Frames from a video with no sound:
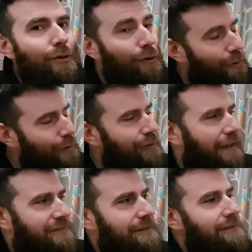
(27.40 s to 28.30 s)
All,
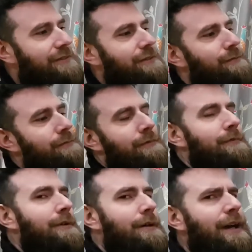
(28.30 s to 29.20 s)
that is,
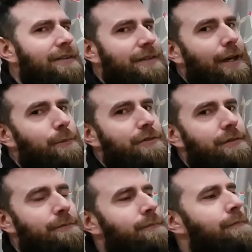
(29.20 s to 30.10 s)
except
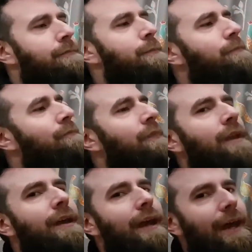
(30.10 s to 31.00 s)

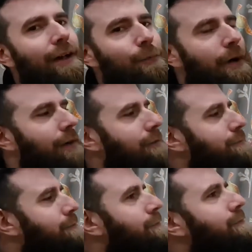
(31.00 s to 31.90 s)
Elmer.
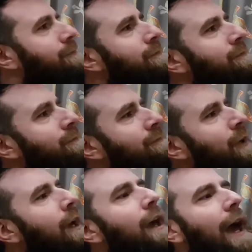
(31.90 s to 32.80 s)

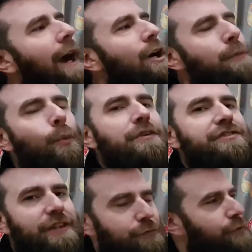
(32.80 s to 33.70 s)
Elmer was
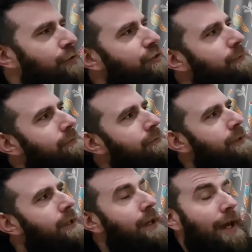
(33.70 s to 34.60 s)
different.
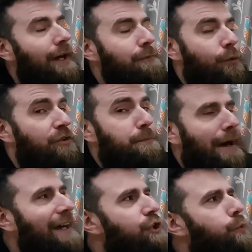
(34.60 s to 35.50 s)
Elmer was
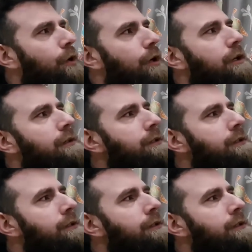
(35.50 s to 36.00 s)
patchwork.